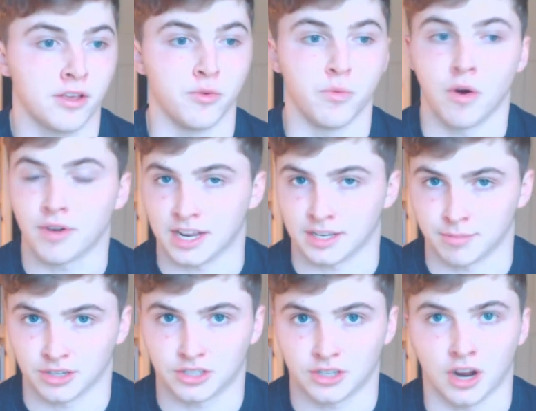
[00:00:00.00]
you won't get as
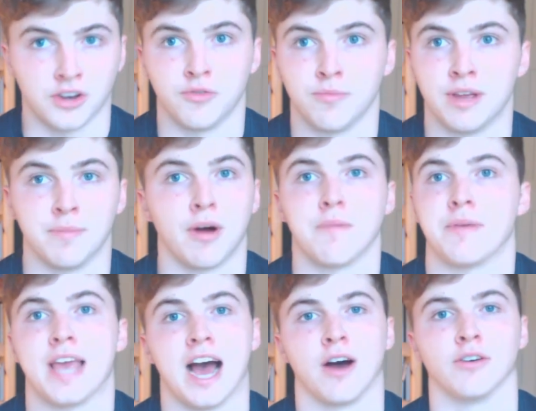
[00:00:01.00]
much done. You it might
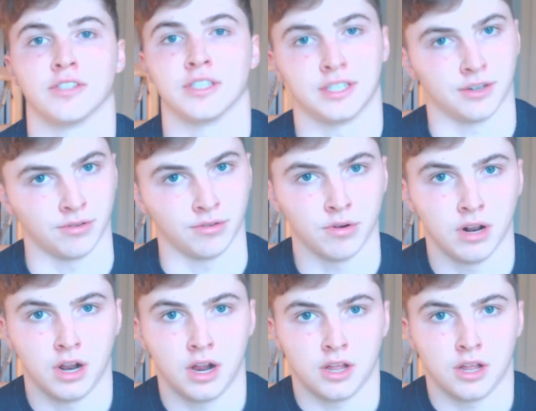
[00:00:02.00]
be hours until